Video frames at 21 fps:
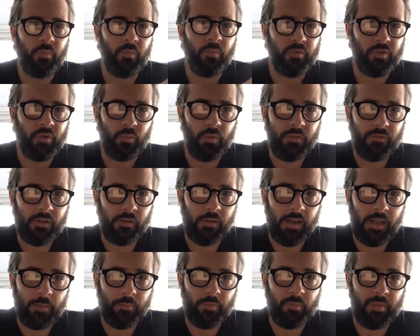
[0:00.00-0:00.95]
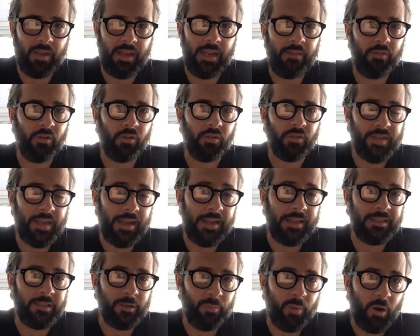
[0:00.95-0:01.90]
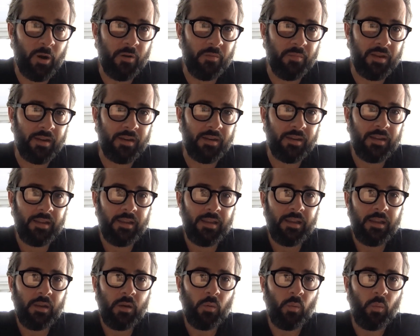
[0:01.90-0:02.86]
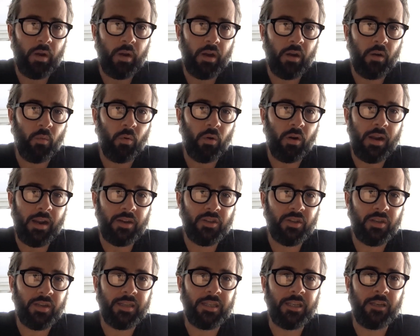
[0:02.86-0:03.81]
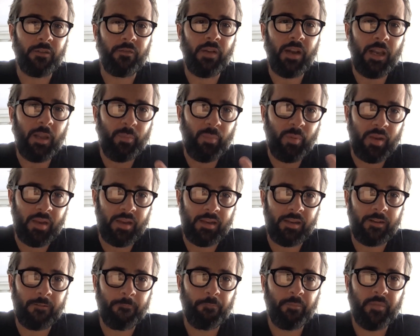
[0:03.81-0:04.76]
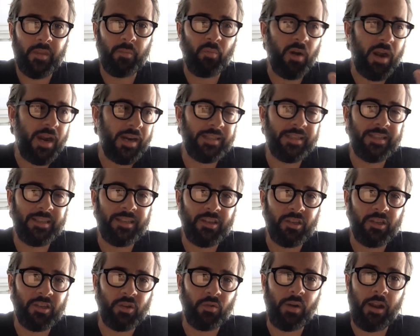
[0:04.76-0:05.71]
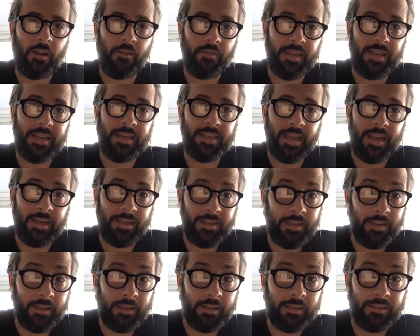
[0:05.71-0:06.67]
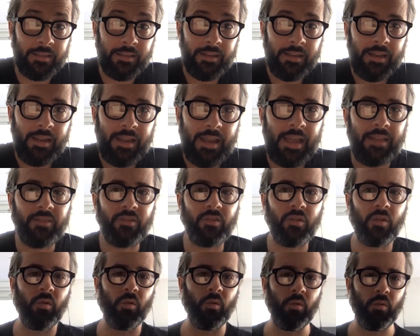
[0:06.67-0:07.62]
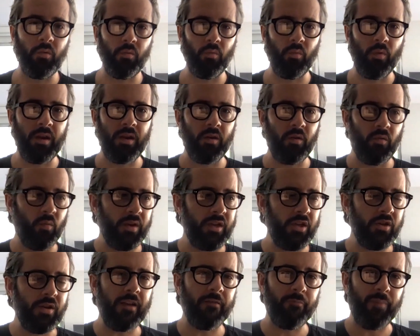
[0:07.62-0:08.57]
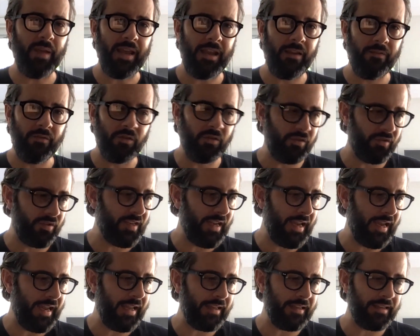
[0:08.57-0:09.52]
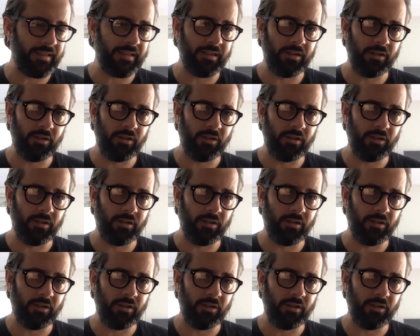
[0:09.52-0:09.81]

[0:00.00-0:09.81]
we've developed a behavioral science department where we're actually developing the practices around these ideas. And so when you have behavioral science